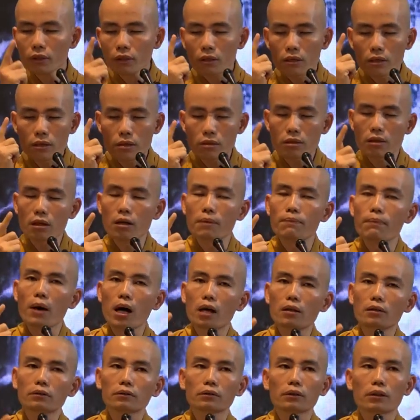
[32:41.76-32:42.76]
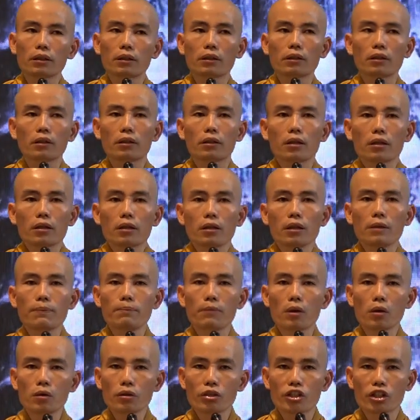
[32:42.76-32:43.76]
is about the
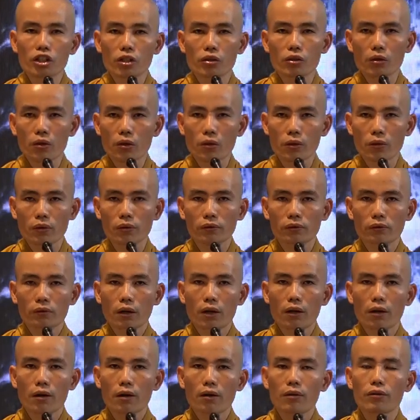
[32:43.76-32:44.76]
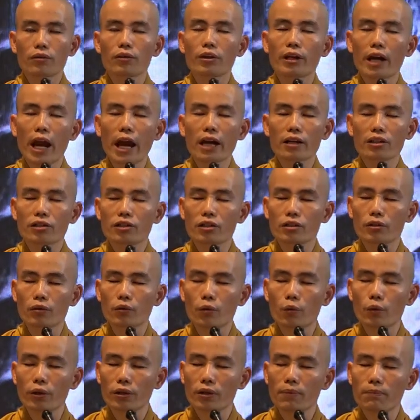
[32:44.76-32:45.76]
emotional
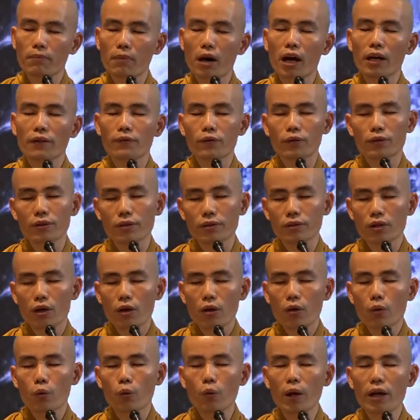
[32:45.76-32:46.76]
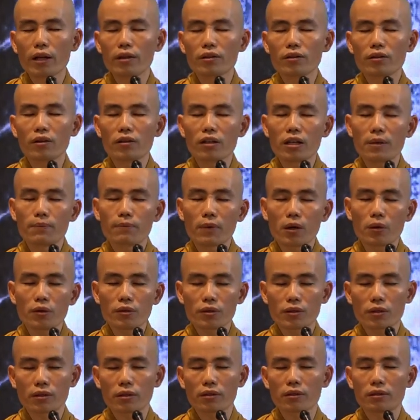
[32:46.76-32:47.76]
reaction with mindfulness. When your
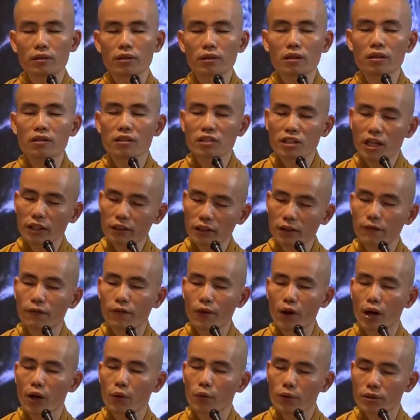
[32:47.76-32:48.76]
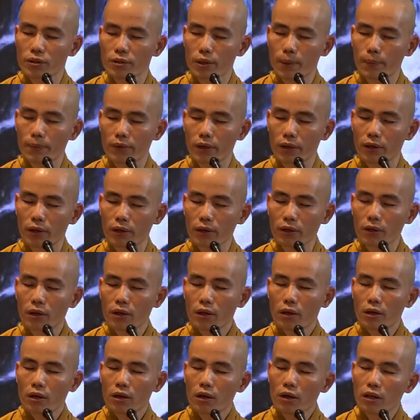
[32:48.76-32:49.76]
emotion unsatisfied with something,
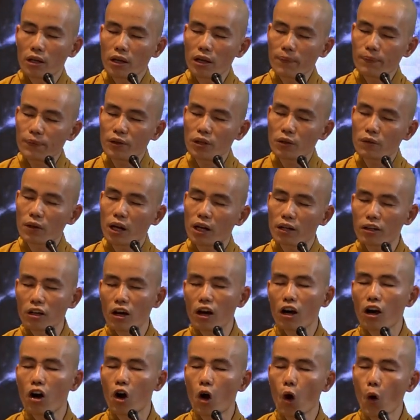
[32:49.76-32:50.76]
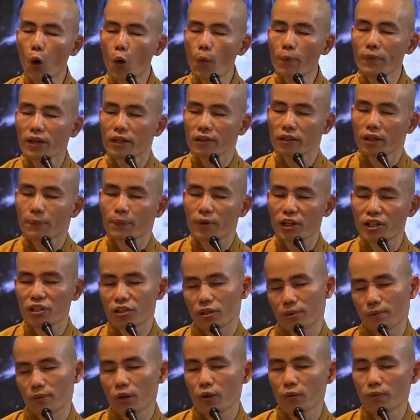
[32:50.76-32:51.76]
if you are not home in the
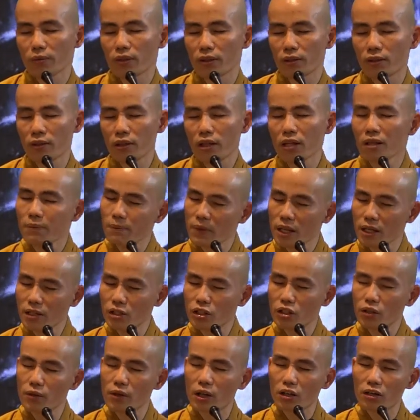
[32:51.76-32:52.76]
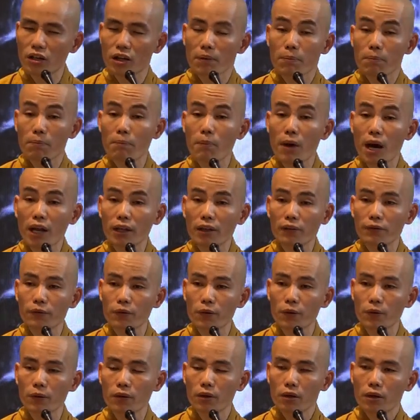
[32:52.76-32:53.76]
present moment, it means you are not
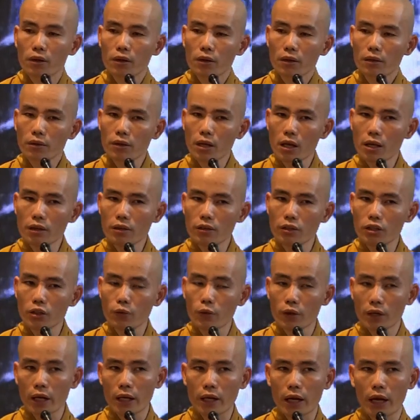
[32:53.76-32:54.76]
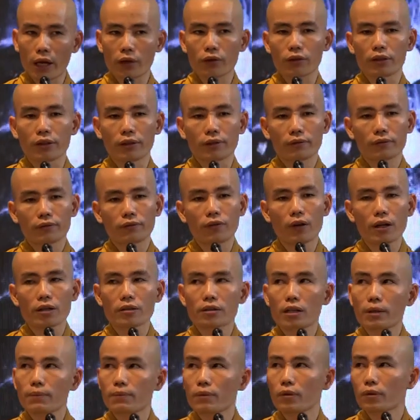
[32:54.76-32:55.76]
mindful, then you will get angry. For
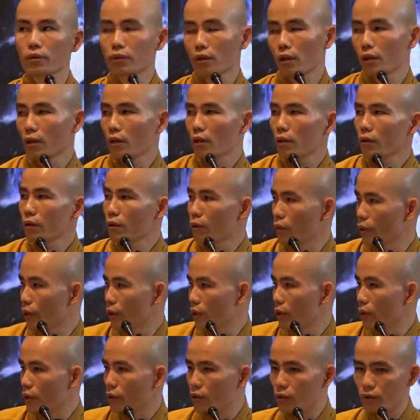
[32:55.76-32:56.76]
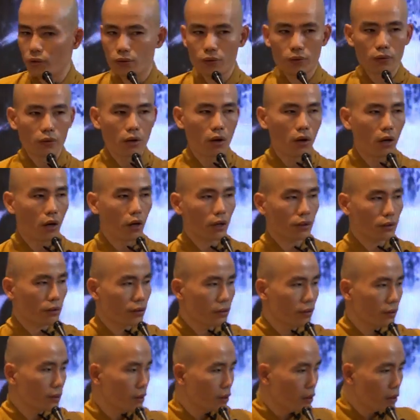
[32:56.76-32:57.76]
example, oh here too
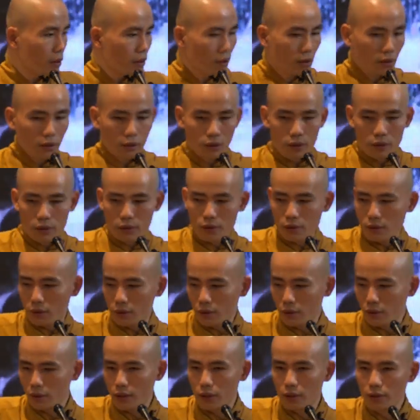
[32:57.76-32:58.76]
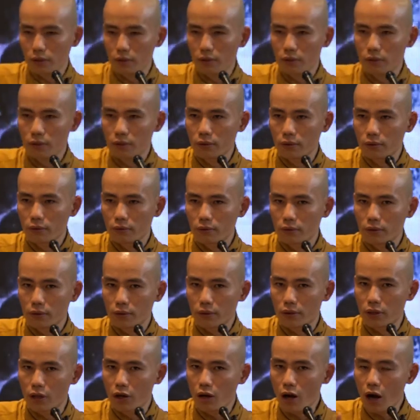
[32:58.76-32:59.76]
hot. And then
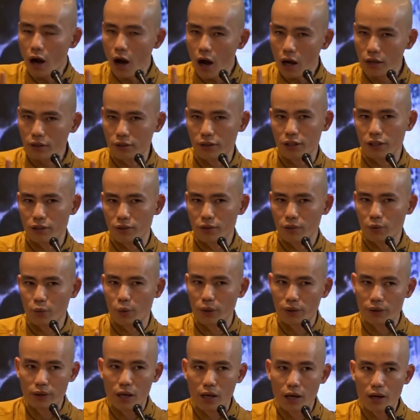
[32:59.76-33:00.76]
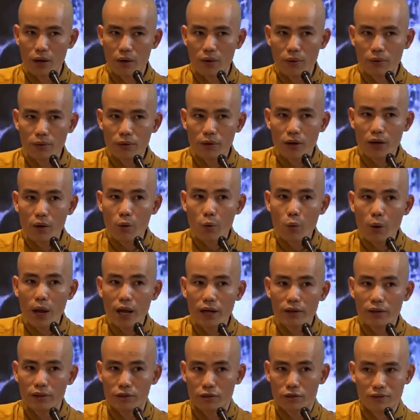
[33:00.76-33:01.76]
the hotness without
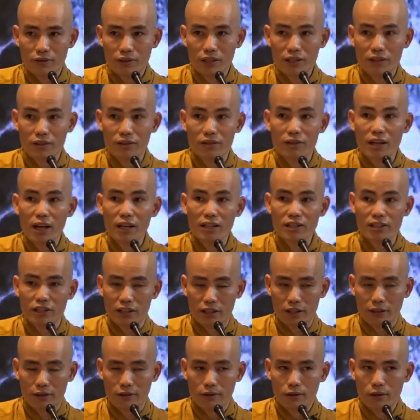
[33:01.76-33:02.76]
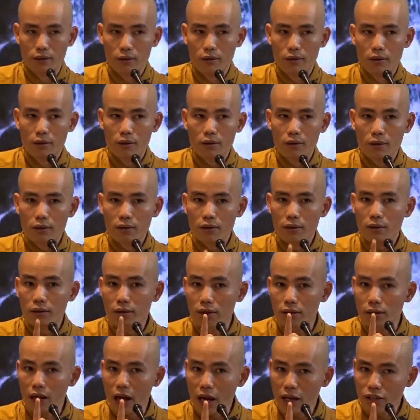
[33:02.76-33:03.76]
awareness, recognizing
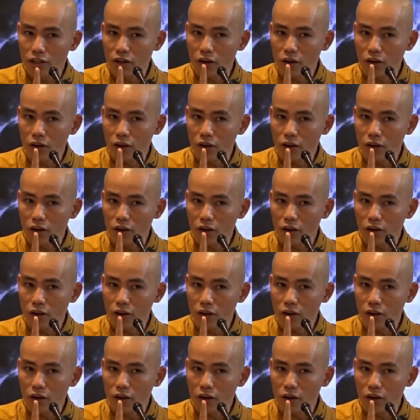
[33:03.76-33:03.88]
that